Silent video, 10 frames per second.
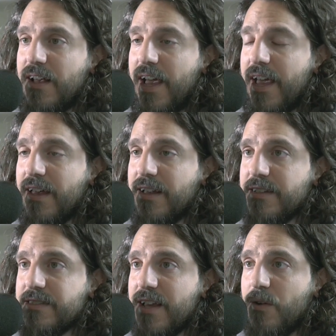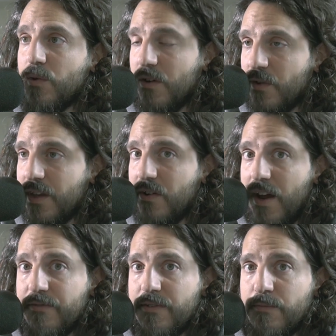And I will go there
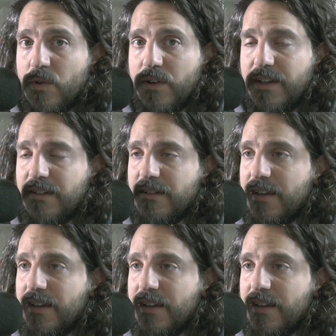every morning,